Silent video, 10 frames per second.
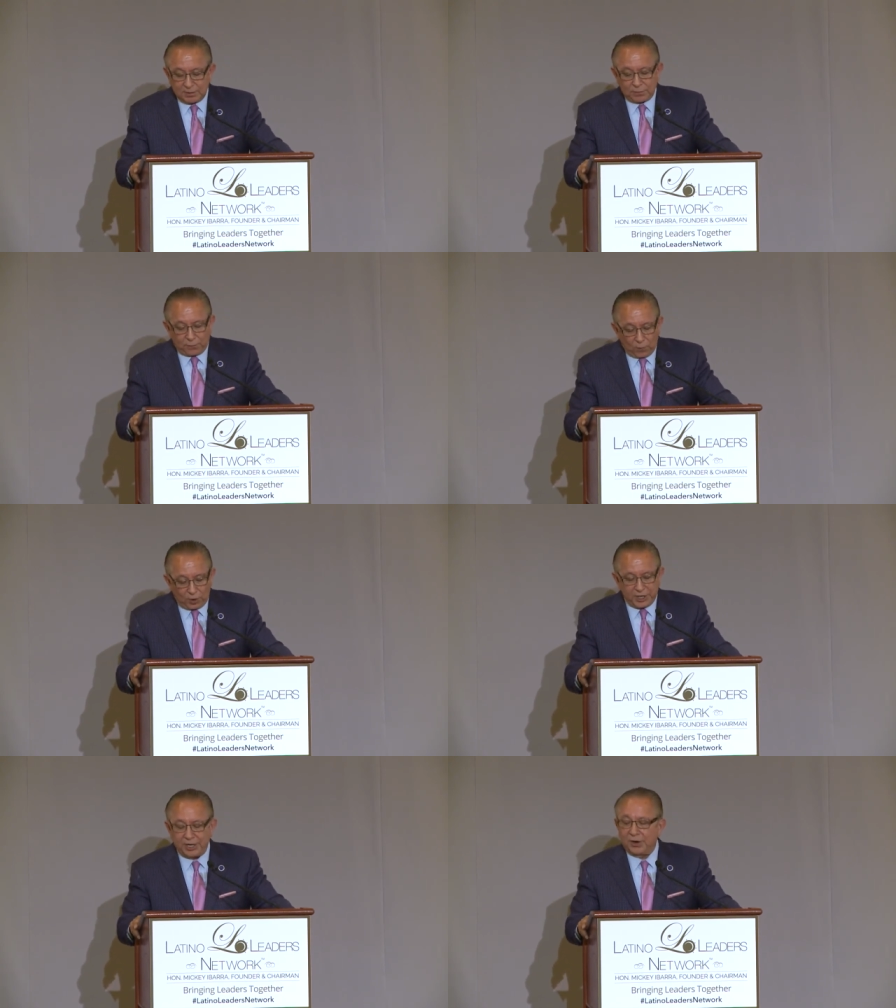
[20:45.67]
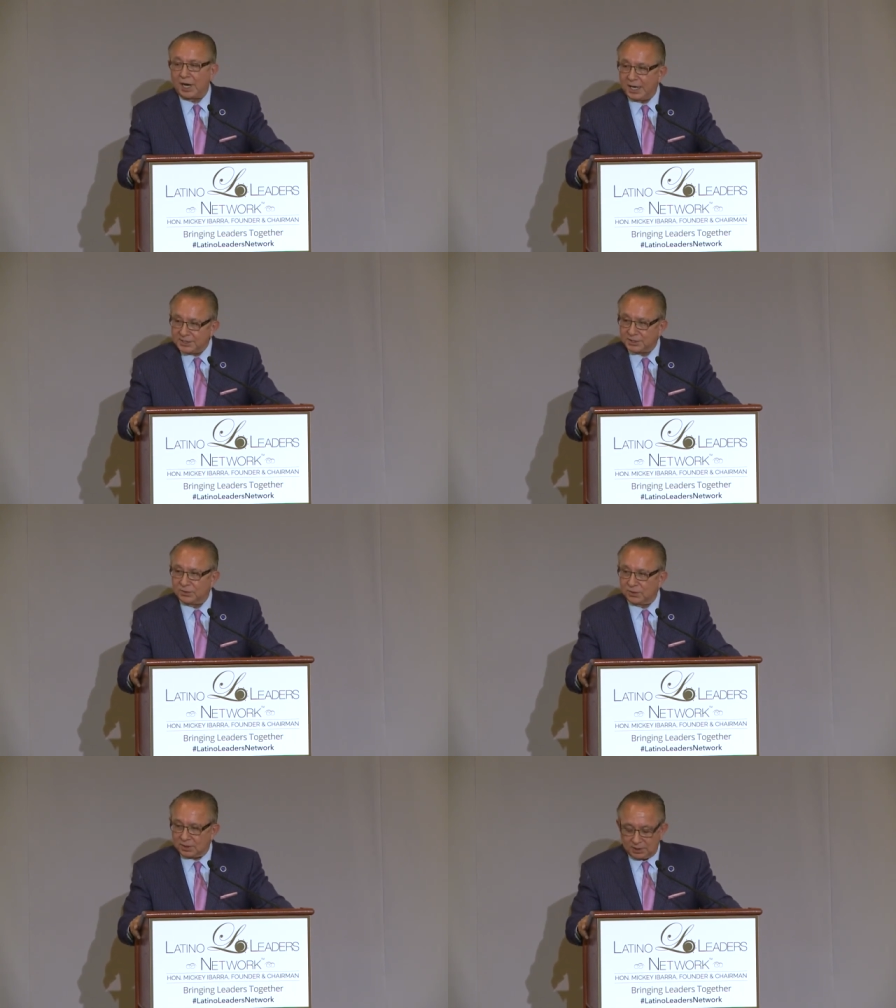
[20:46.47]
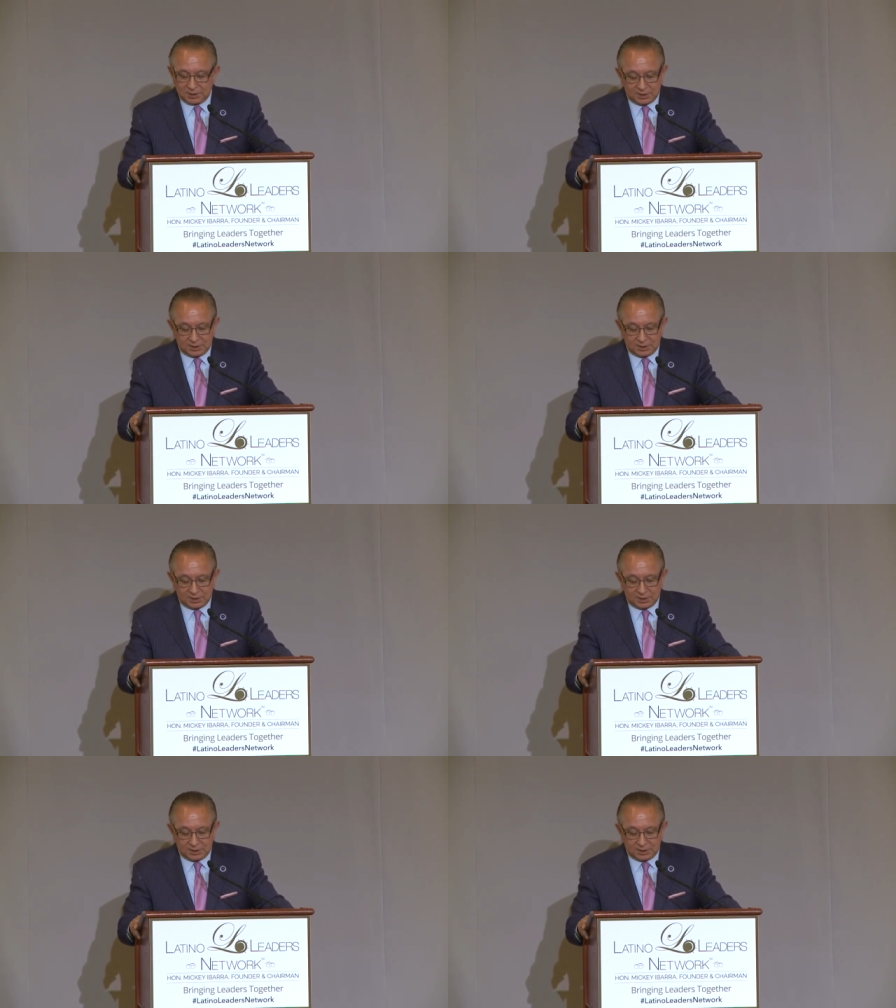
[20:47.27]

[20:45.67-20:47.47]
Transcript: four year high school